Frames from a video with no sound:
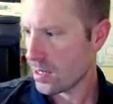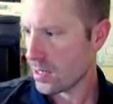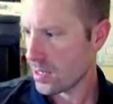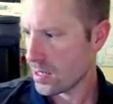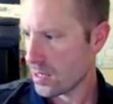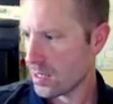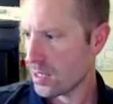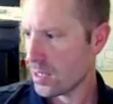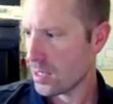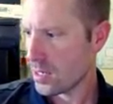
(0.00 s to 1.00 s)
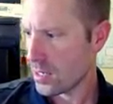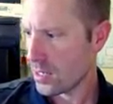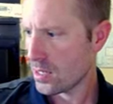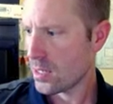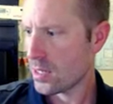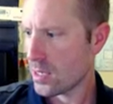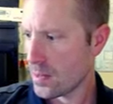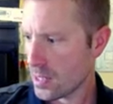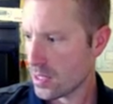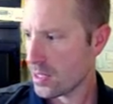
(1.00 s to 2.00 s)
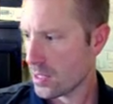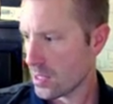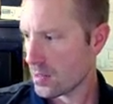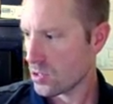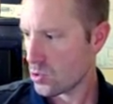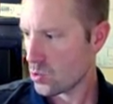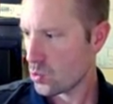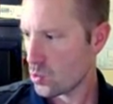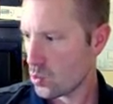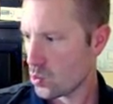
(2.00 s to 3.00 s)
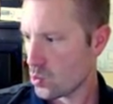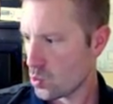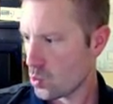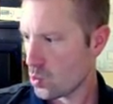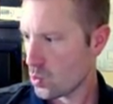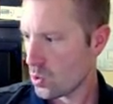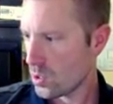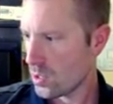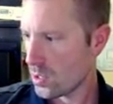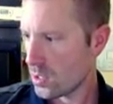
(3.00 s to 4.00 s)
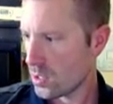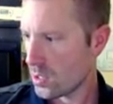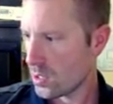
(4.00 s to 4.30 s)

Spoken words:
[no speech]